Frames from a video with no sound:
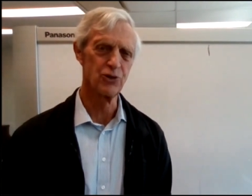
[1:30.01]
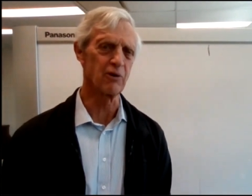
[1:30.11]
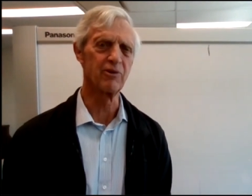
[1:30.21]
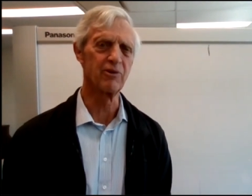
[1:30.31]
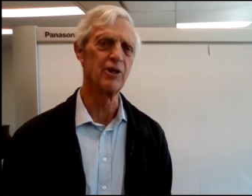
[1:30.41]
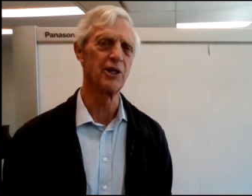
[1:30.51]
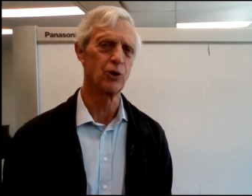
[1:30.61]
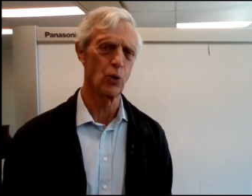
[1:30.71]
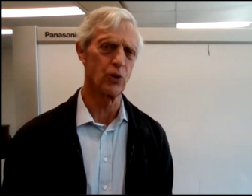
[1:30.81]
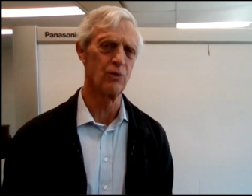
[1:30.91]
was not
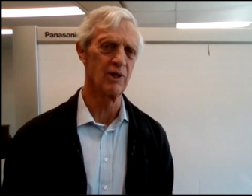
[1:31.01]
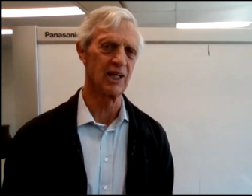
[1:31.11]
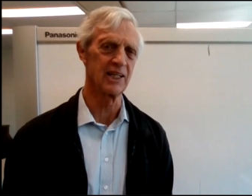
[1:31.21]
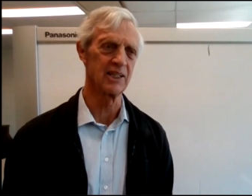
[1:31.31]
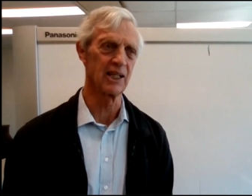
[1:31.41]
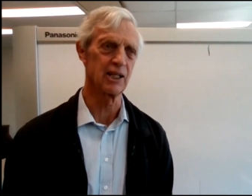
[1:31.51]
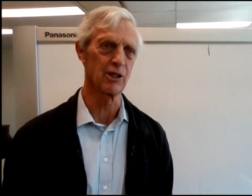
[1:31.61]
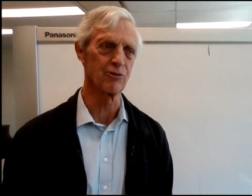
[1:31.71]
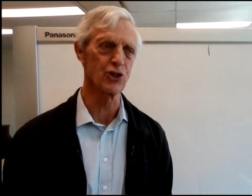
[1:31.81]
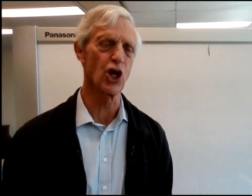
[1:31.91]
very good, really, in
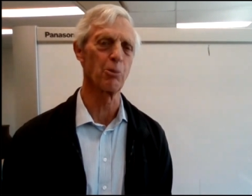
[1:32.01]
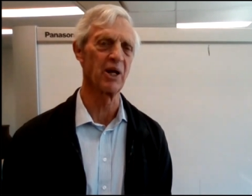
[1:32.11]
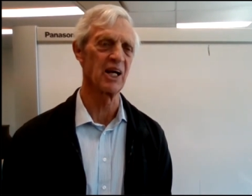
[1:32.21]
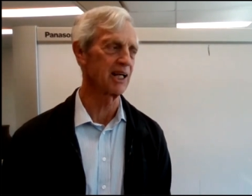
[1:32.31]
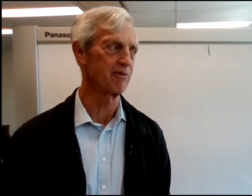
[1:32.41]
the area of child